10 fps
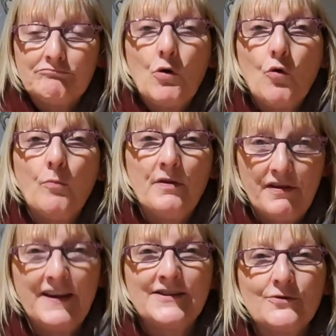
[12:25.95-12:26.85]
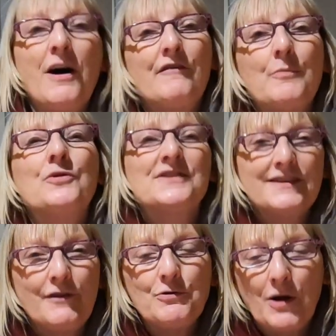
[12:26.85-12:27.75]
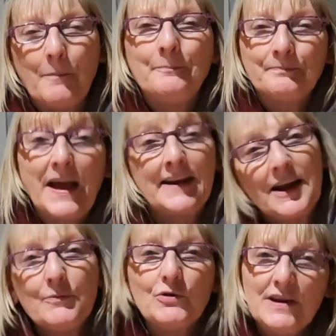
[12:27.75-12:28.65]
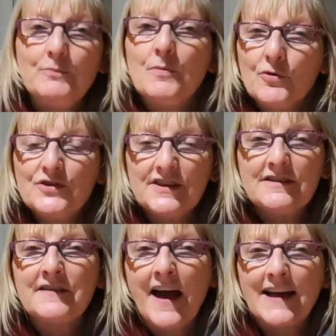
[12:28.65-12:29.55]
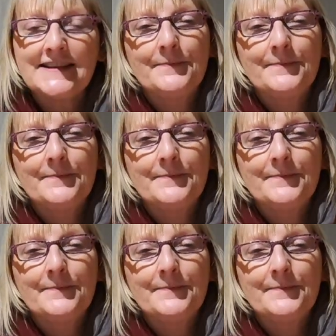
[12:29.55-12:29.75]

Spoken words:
hope that things will have a positive outcome, and I will keep you posted on that.